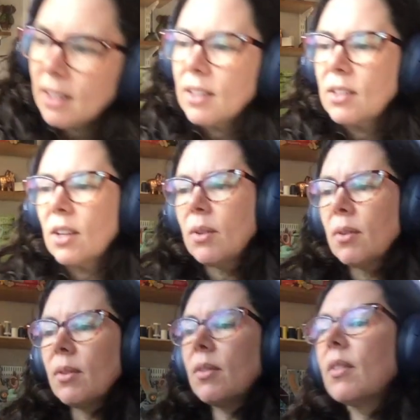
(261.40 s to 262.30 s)
So
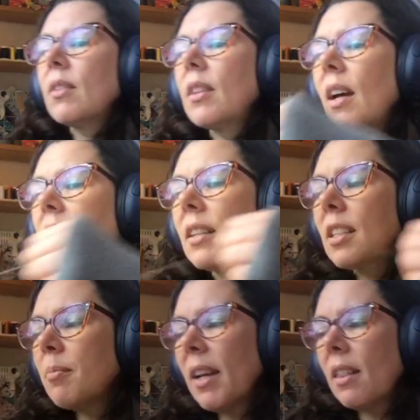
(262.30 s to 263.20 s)
that
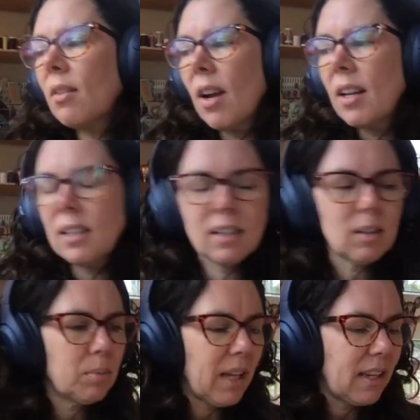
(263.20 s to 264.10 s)
is my thread and it'll
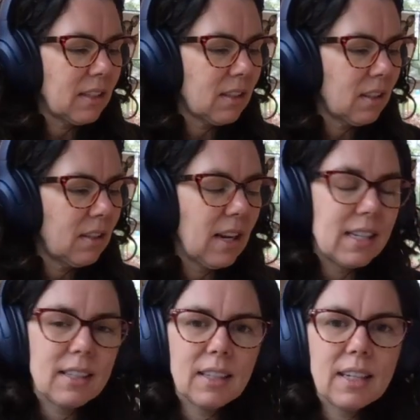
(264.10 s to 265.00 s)
blend
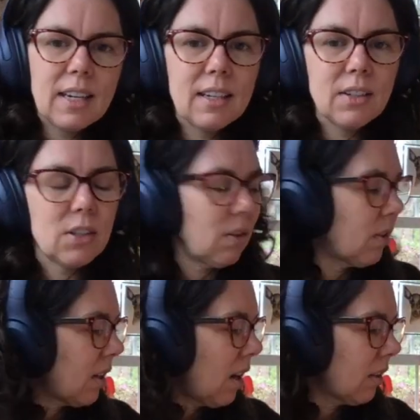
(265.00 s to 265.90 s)
nicely into
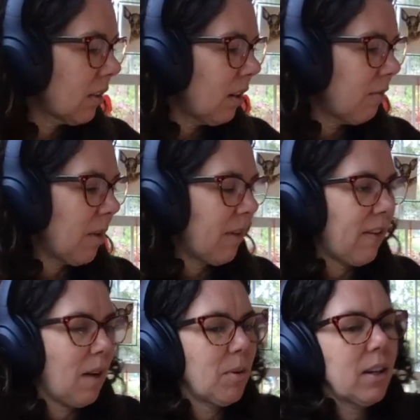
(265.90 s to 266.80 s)
the color of my
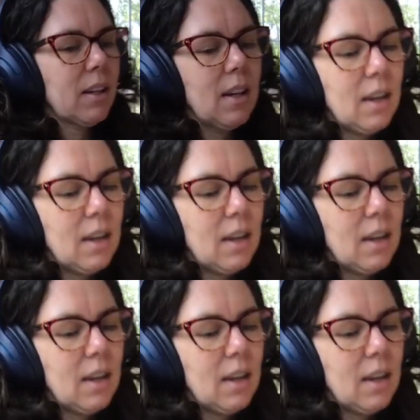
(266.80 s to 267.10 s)
fabric.